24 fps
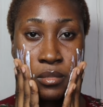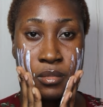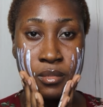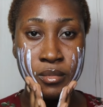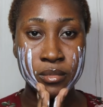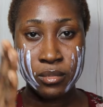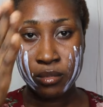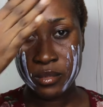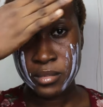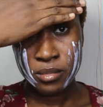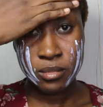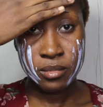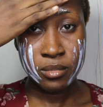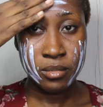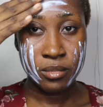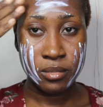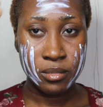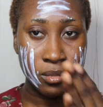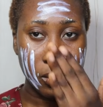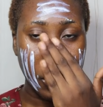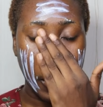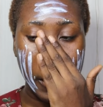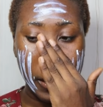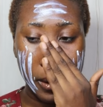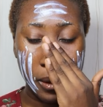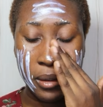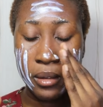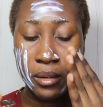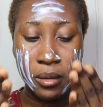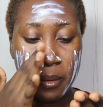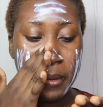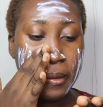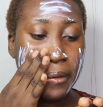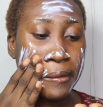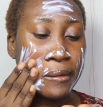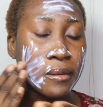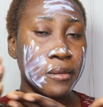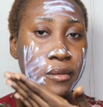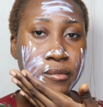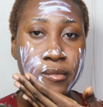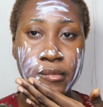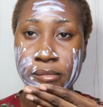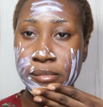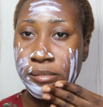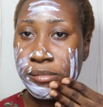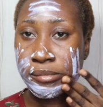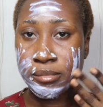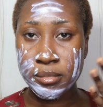I'm not the girl
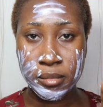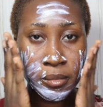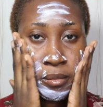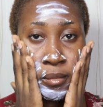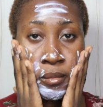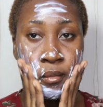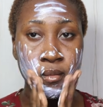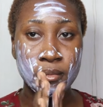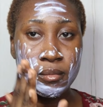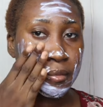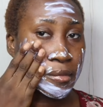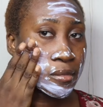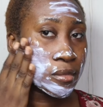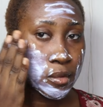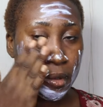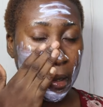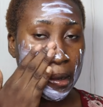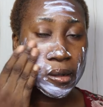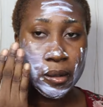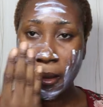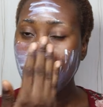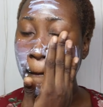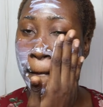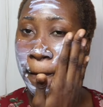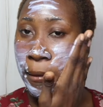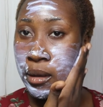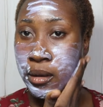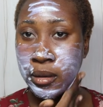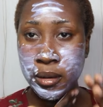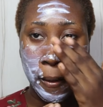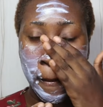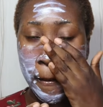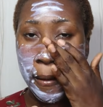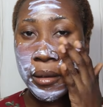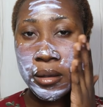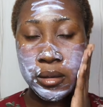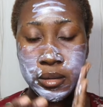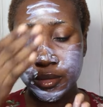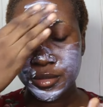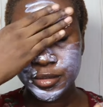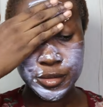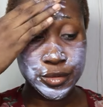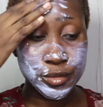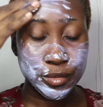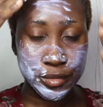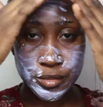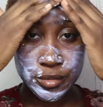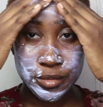that I used to be
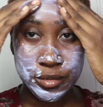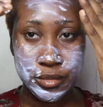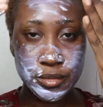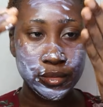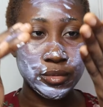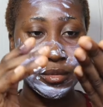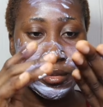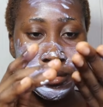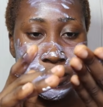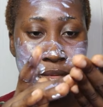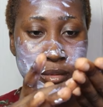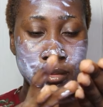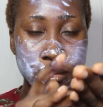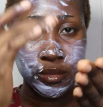sometime.